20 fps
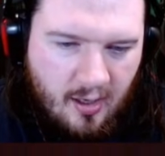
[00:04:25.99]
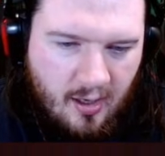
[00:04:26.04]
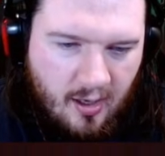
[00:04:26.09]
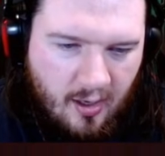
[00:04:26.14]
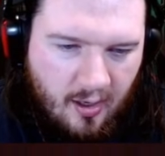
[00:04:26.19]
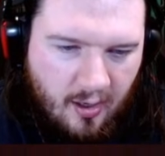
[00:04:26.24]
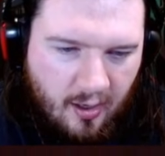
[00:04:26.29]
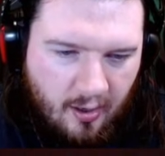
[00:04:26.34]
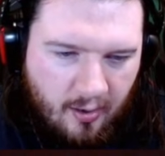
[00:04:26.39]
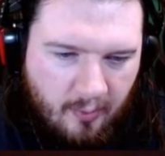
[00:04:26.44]

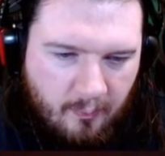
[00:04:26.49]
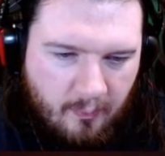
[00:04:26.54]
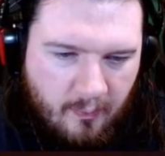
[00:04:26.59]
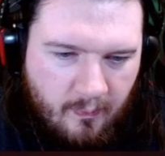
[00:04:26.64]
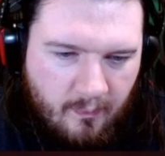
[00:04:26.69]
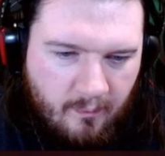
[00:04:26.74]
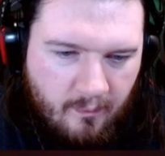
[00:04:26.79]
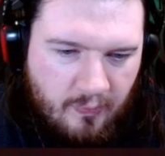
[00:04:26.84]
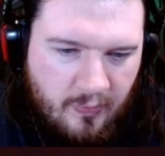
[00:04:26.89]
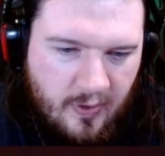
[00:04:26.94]
I
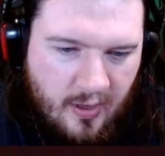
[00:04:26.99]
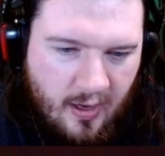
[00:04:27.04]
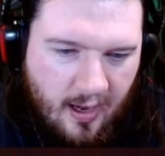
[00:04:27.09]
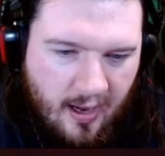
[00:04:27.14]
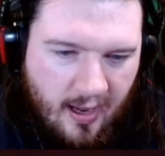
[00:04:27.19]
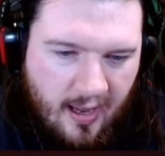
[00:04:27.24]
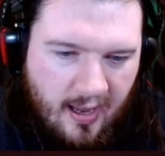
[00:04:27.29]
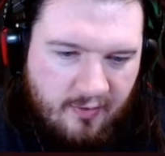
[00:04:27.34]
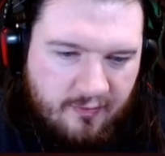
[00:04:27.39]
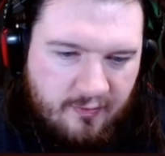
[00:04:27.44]

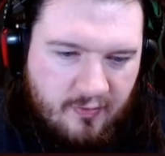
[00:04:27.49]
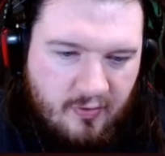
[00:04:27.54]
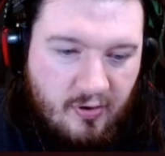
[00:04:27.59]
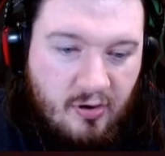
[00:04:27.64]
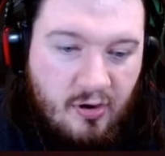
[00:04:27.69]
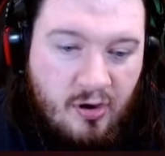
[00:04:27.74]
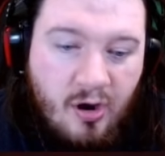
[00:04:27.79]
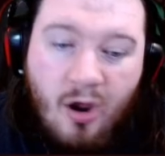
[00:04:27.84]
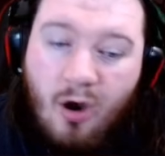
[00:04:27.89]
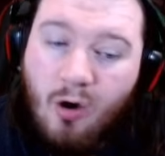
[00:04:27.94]
have
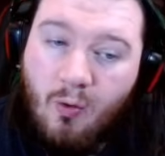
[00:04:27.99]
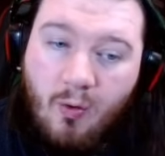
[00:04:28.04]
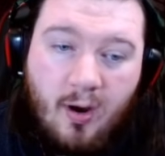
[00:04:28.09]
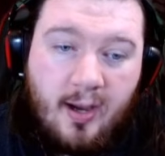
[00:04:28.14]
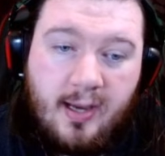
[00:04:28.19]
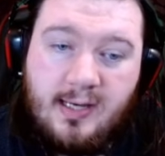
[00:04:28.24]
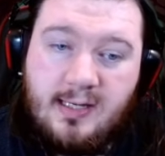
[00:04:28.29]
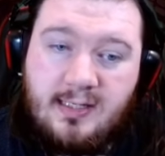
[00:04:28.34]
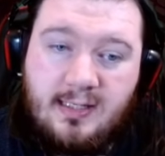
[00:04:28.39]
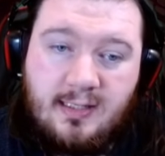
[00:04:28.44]
no
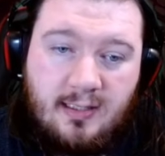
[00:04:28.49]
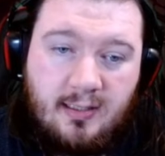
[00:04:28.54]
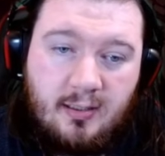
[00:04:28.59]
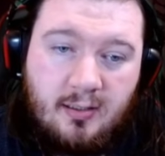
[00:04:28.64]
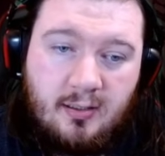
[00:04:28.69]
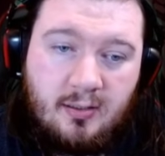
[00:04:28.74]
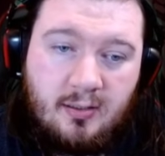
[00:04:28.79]
idea